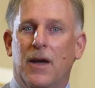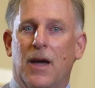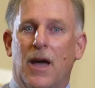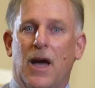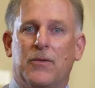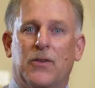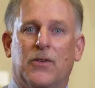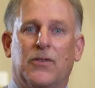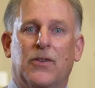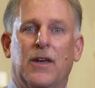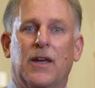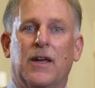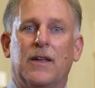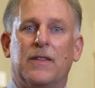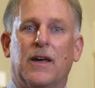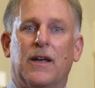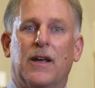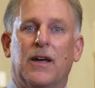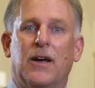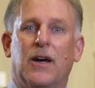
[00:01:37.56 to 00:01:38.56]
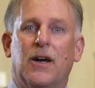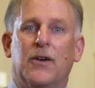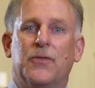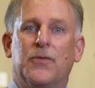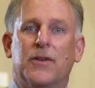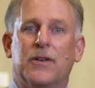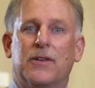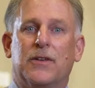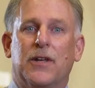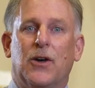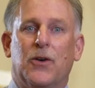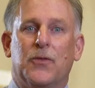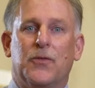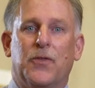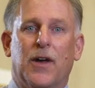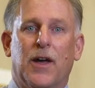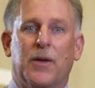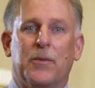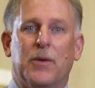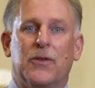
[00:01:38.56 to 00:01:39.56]
I have a saying that I often tell
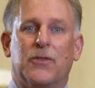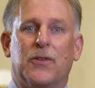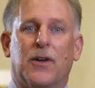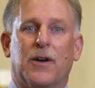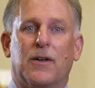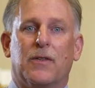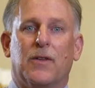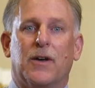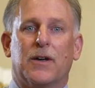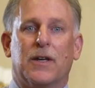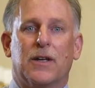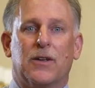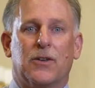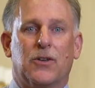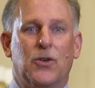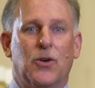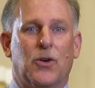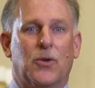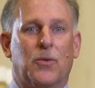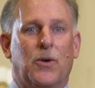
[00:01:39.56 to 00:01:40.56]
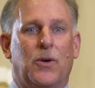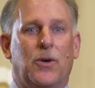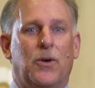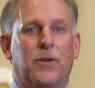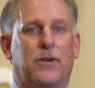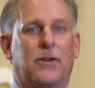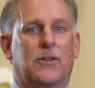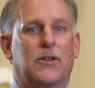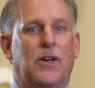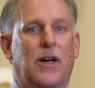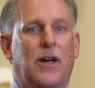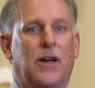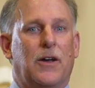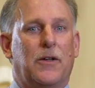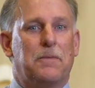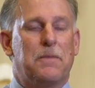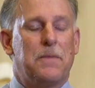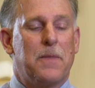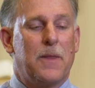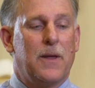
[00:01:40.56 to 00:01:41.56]
families that are looking to enroll their child.